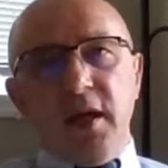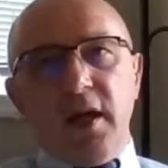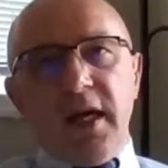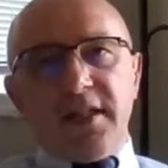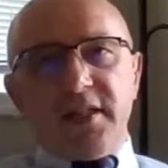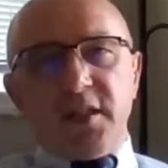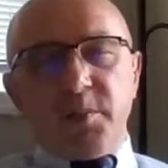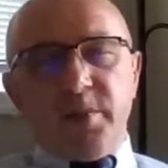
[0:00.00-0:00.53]

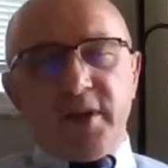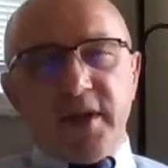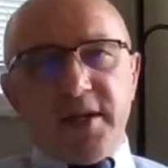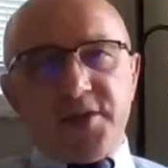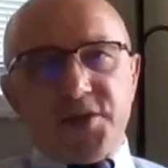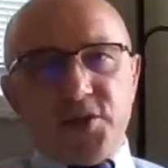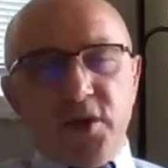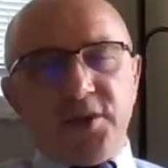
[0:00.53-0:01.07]

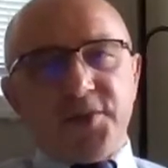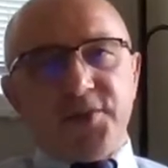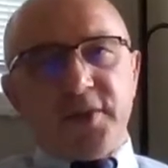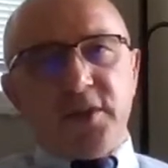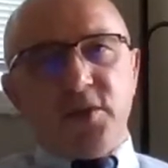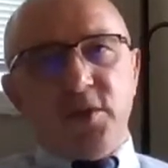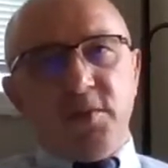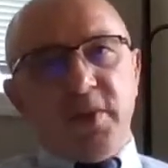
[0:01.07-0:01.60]
enterprise software
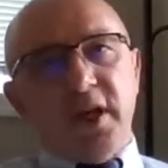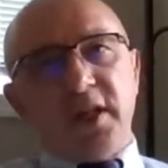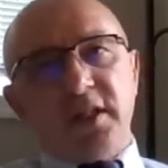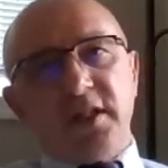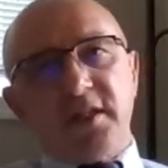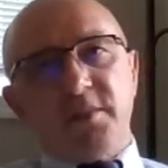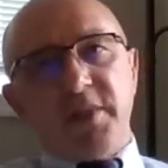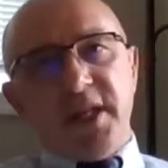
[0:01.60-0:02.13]
to a
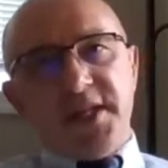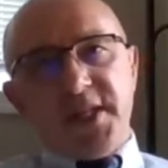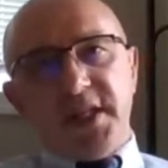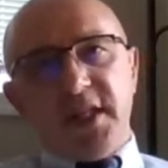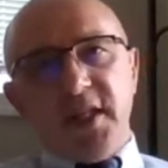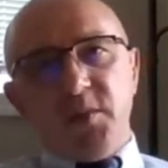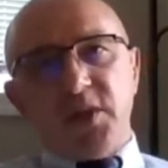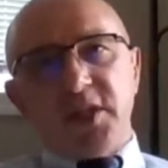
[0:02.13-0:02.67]
market.
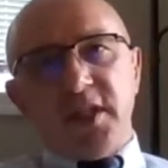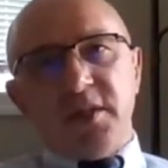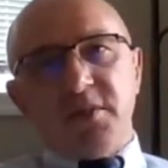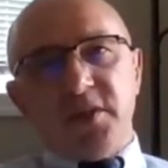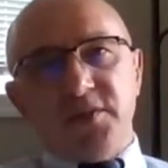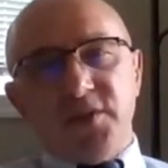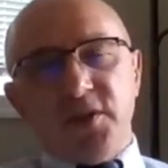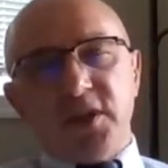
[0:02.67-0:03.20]
Basically, what I'm
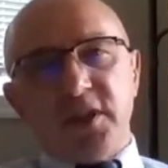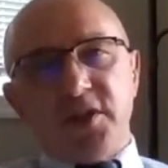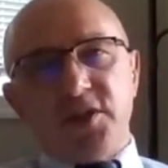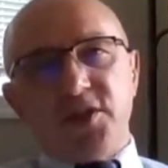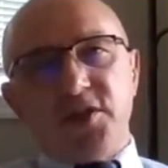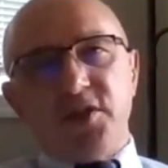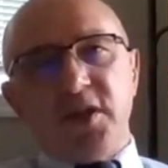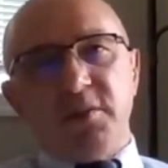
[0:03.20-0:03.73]
referring
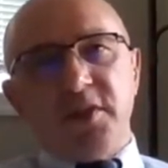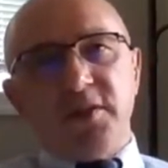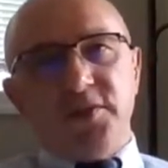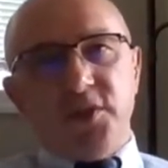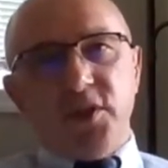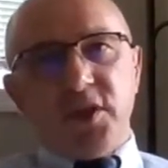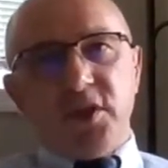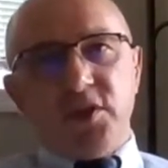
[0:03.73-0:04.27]

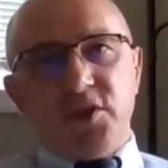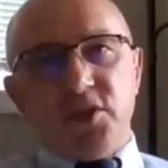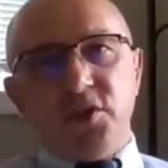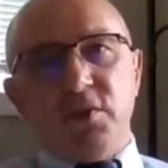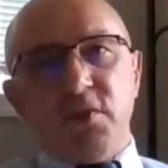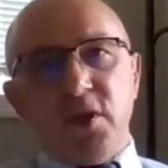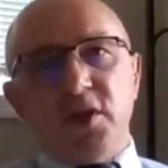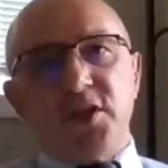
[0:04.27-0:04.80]
to
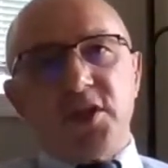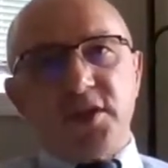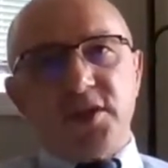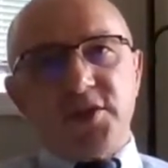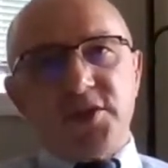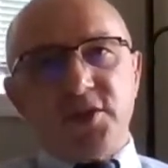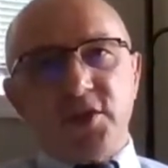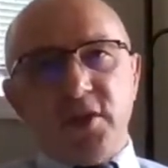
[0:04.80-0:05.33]

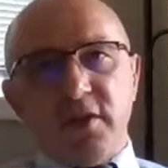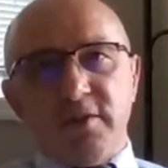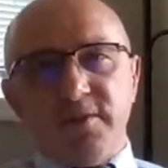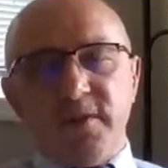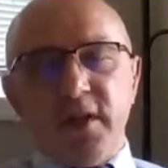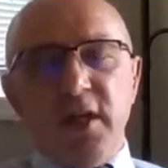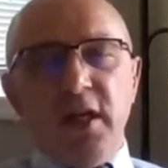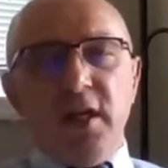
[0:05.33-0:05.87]
emergence of
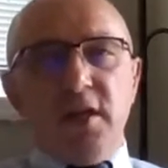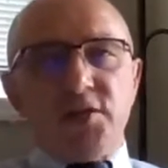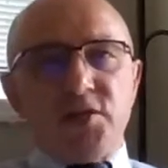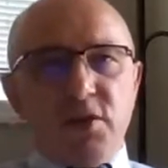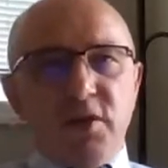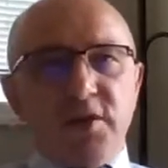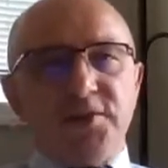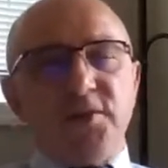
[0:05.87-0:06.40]

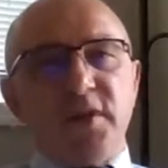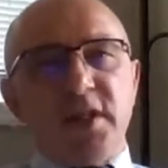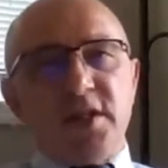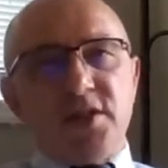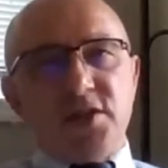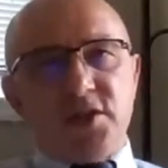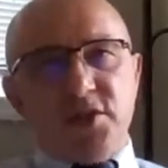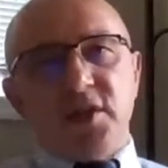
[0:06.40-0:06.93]
software
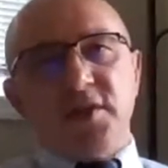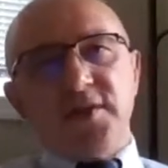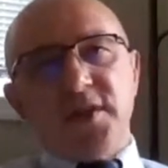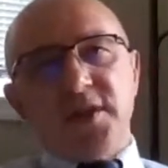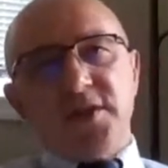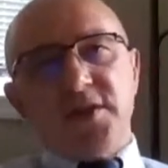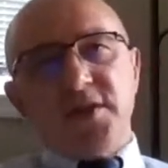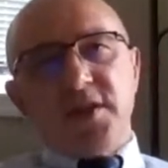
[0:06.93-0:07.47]

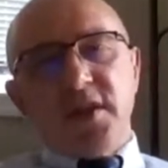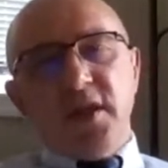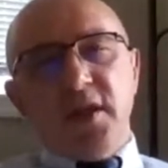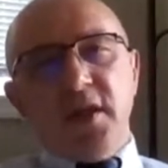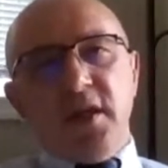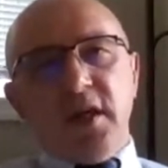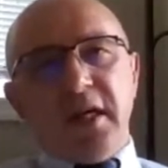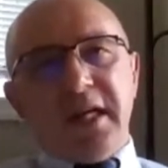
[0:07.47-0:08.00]
service,
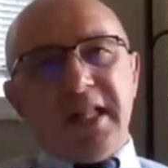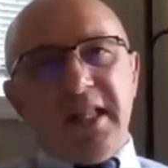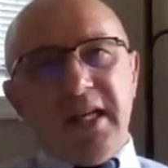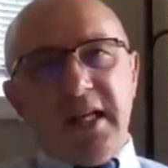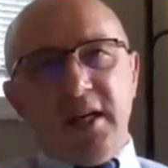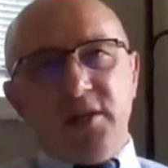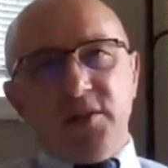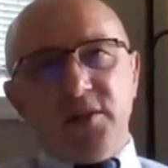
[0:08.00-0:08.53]

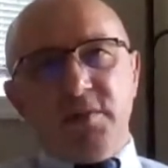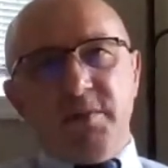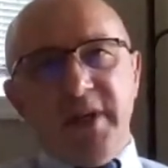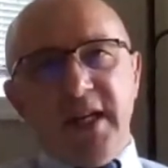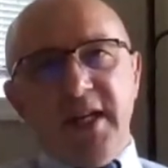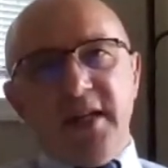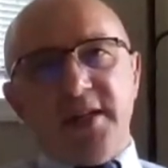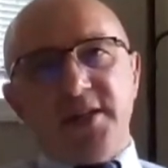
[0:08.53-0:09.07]

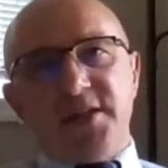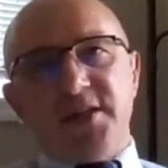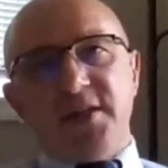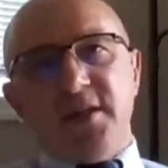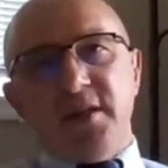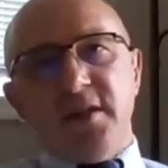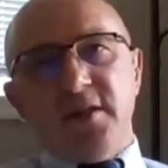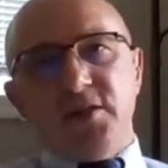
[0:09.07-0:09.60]
cloud-based
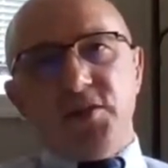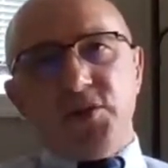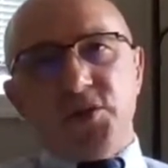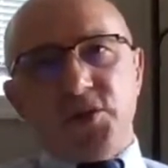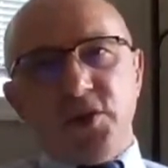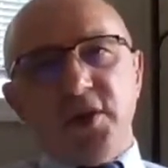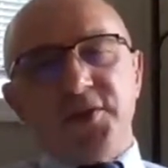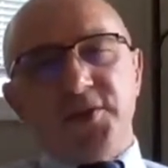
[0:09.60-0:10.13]

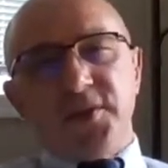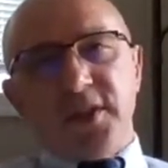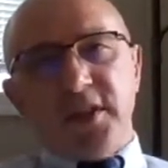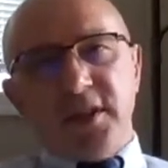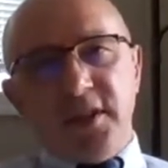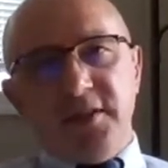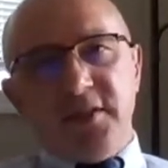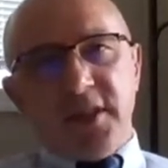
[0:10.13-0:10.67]
software
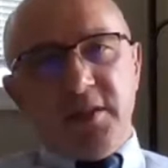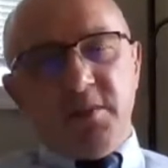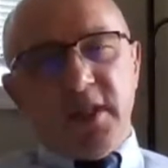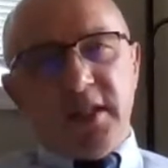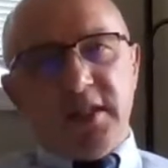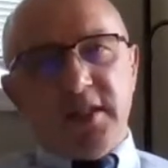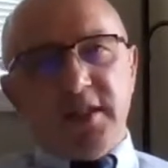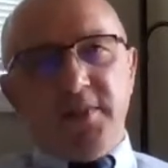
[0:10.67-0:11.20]
delivery
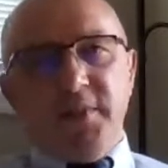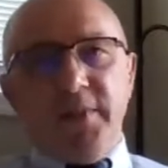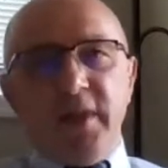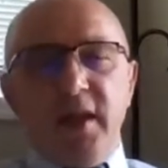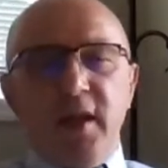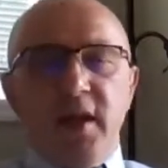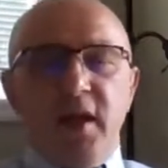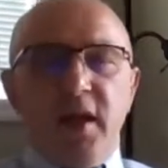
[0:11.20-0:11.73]
model.
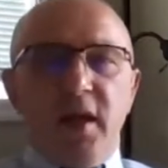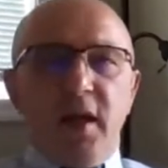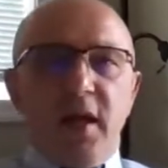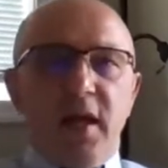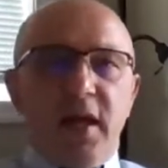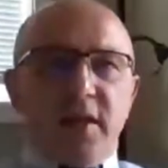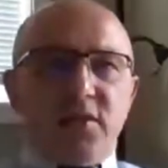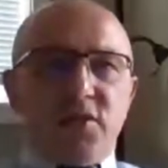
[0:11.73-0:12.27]

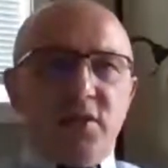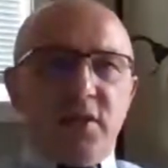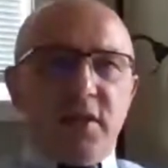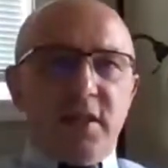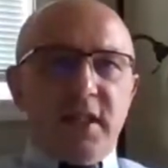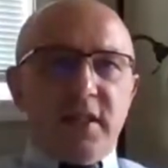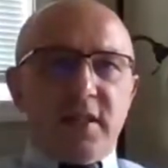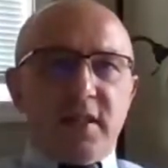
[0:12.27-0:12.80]
And
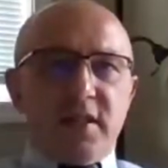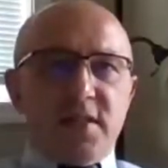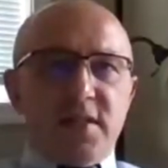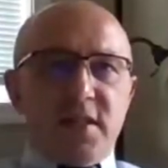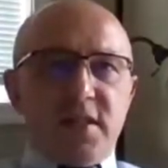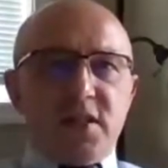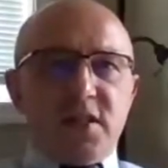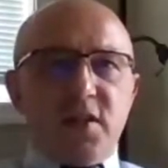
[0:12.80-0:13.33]
during that
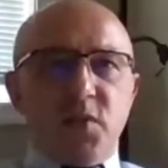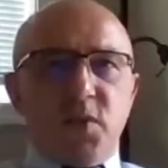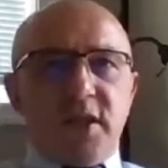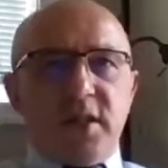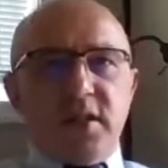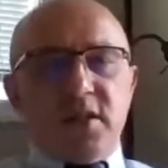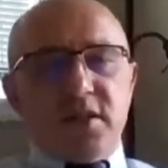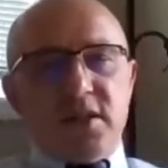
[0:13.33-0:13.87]
transition, one
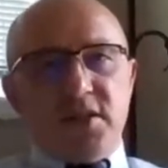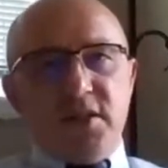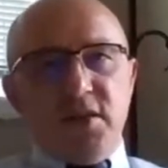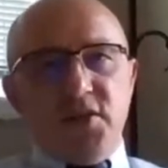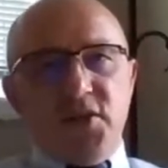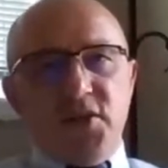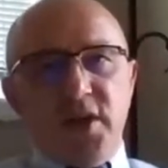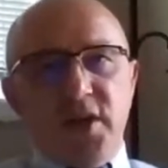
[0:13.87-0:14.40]

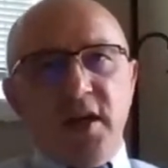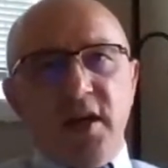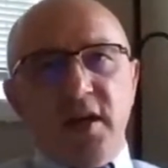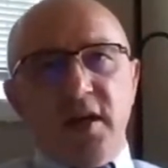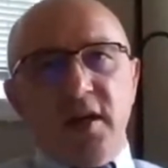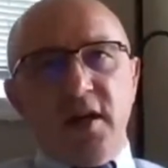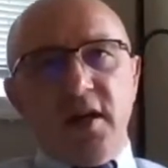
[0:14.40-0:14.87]
interesting thing